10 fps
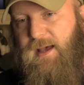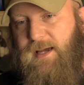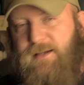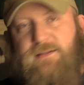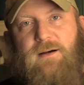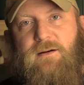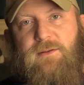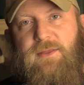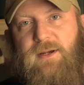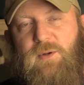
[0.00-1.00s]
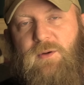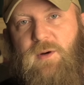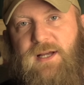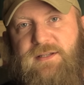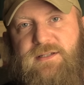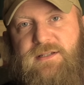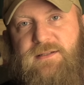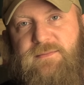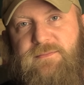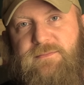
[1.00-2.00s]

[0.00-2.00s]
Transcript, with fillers: act on their requests.